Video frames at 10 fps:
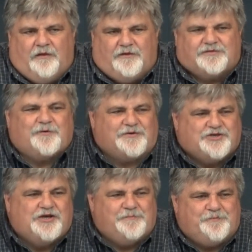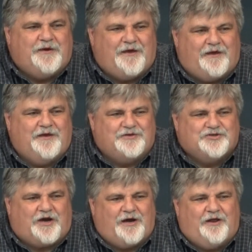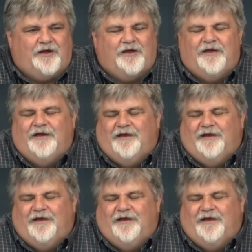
This is why Xi Ping in China